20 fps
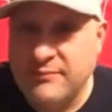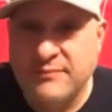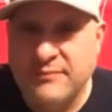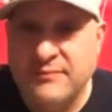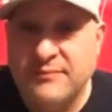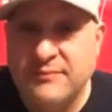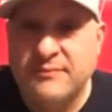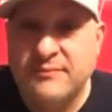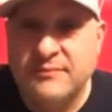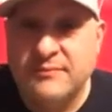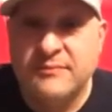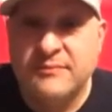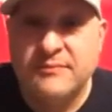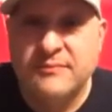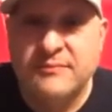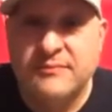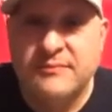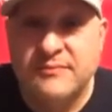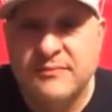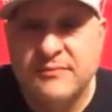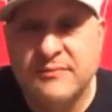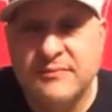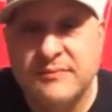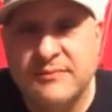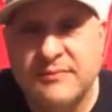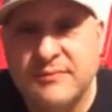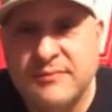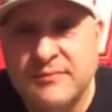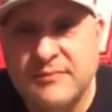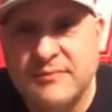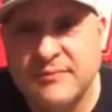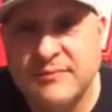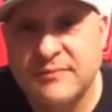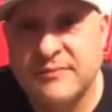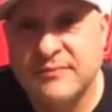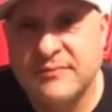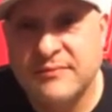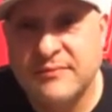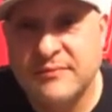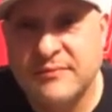
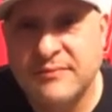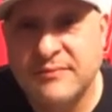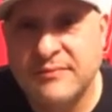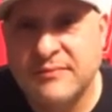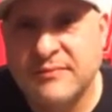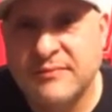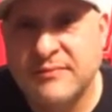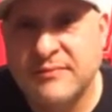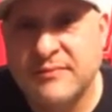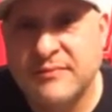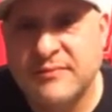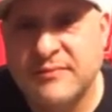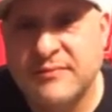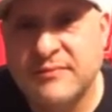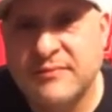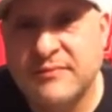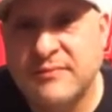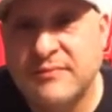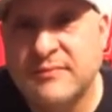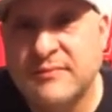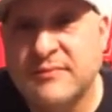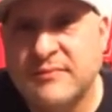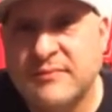(silent)